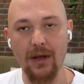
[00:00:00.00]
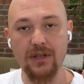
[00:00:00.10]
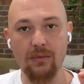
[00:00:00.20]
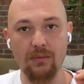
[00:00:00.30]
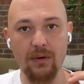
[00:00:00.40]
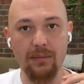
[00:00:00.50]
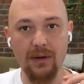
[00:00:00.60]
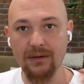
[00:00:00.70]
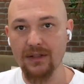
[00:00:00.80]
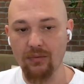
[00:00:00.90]
So we
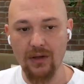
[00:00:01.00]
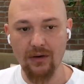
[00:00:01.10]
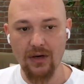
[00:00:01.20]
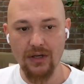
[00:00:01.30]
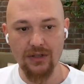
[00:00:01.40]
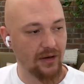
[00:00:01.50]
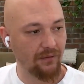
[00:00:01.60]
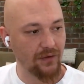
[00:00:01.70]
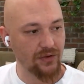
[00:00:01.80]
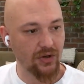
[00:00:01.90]
built this really large
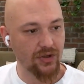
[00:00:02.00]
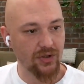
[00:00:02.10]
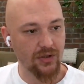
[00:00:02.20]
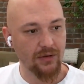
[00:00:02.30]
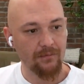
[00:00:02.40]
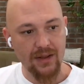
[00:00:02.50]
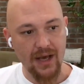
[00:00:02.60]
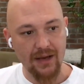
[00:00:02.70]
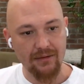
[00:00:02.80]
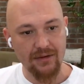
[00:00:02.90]
infrastructure
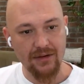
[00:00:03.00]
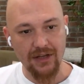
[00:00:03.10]
that